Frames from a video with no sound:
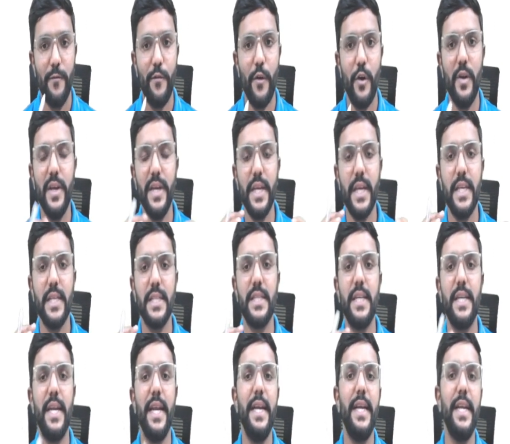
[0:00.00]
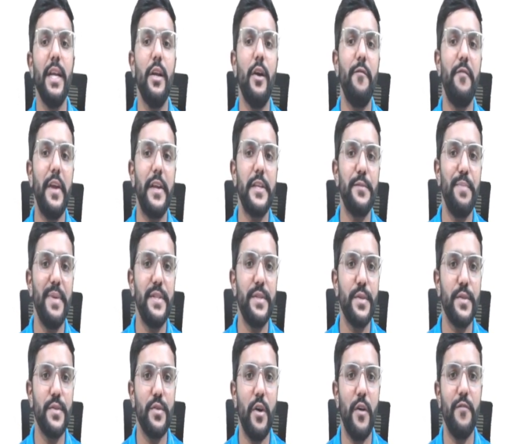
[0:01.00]
Following is the detail of
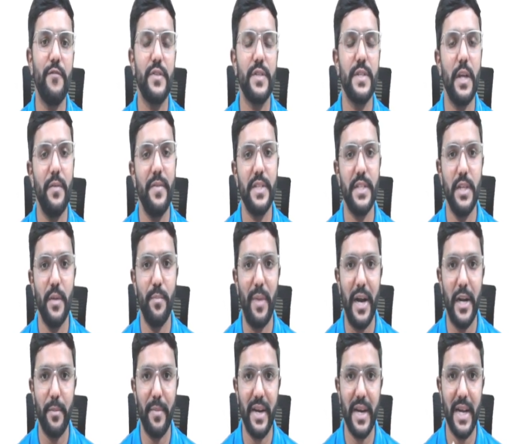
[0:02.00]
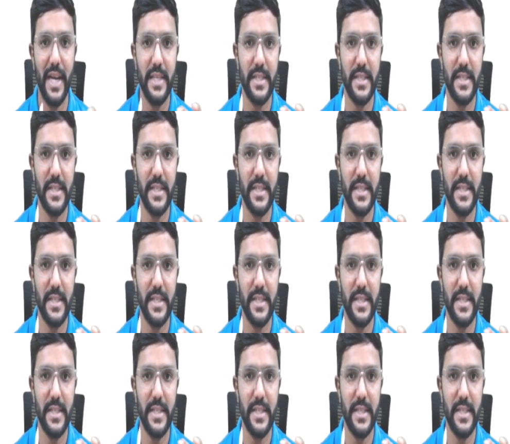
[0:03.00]
expenses of service department.